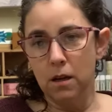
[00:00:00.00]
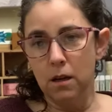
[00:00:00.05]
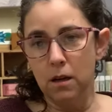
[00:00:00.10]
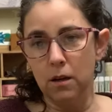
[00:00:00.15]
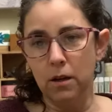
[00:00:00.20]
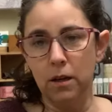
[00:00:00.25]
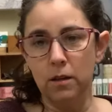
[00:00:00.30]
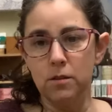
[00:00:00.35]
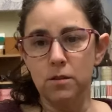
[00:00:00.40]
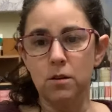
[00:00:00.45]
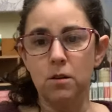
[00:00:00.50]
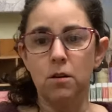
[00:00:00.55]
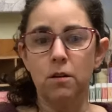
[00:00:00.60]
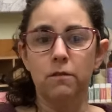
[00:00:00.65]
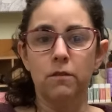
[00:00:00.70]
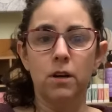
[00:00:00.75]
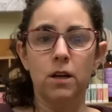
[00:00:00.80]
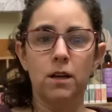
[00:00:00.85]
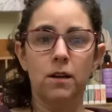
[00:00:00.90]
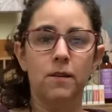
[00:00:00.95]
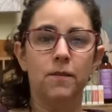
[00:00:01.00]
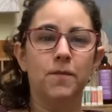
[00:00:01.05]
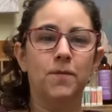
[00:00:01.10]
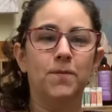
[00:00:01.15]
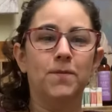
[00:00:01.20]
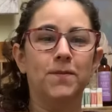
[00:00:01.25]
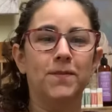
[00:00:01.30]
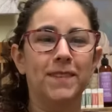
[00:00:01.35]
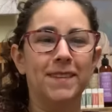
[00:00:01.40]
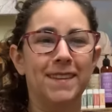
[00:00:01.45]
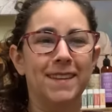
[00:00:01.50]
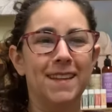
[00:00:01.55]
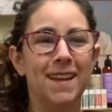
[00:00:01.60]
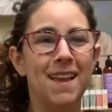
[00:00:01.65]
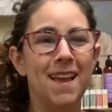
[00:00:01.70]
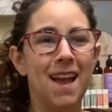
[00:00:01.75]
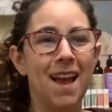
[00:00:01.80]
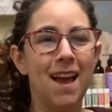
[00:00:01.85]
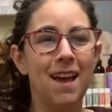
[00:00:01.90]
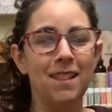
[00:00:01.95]
Okay, I'll start over.
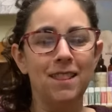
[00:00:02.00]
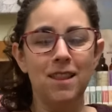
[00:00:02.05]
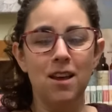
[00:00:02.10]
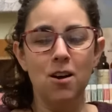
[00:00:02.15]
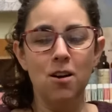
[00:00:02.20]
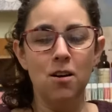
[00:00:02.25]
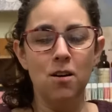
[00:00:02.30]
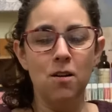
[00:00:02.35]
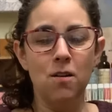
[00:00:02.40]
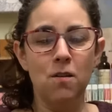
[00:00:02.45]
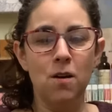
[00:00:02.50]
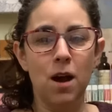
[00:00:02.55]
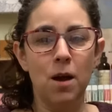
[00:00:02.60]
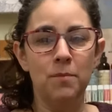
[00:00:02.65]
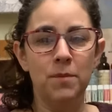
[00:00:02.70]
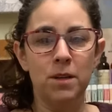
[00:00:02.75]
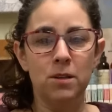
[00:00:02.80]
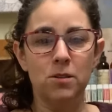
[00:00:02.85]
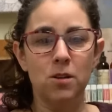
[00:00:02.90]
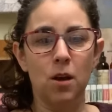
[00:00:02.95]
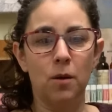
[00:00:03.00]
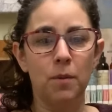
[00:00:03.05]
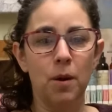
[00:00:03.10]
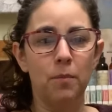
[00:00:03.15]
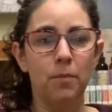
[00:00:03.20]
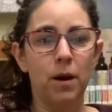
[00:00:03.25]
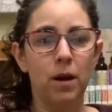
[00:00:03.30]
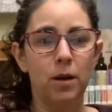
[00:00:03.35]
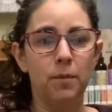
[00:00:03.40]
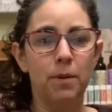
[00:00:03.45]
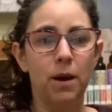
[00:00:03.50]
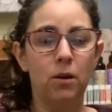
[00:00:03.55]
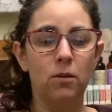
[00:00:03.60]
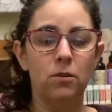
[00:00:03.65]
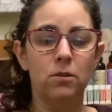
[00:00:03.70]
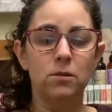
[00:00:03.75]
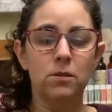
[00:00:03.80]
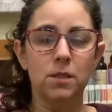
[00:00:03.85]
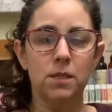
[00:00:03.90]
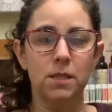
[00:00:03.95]
Hello, I'm here talking about body
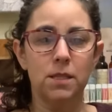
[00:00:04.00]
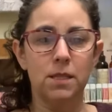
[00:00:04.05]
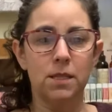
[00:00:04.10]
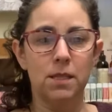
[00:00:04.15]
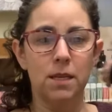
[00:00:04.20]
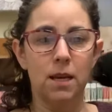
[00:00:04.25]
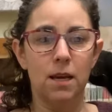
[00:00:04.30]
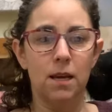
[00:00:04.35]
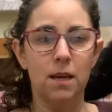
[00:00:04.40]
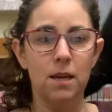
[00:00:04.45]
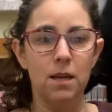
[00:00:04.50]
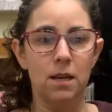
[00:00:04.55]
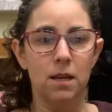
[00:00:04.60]
powders today.